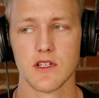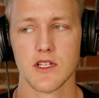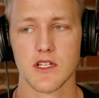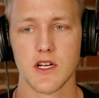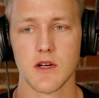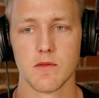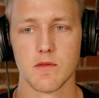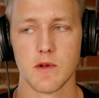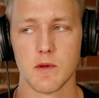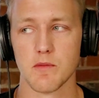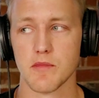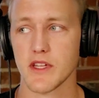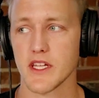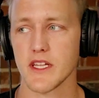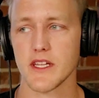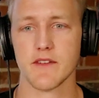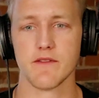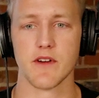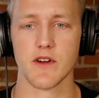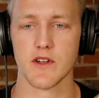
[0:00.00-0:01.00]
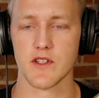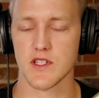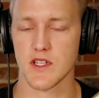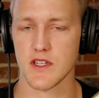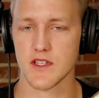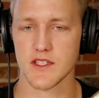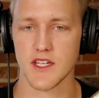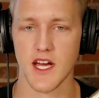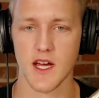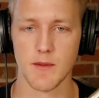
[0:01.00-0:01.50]
co- completely focused on
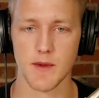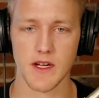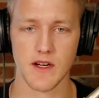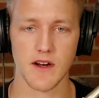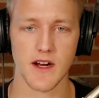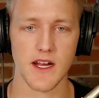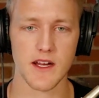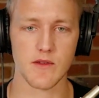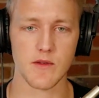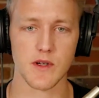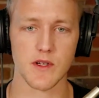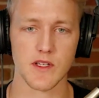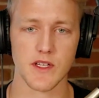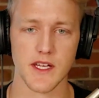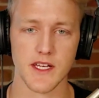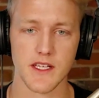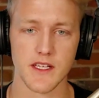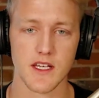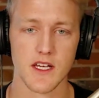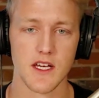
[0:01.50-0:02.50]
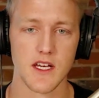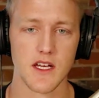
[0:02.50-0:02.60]
the timing right we're like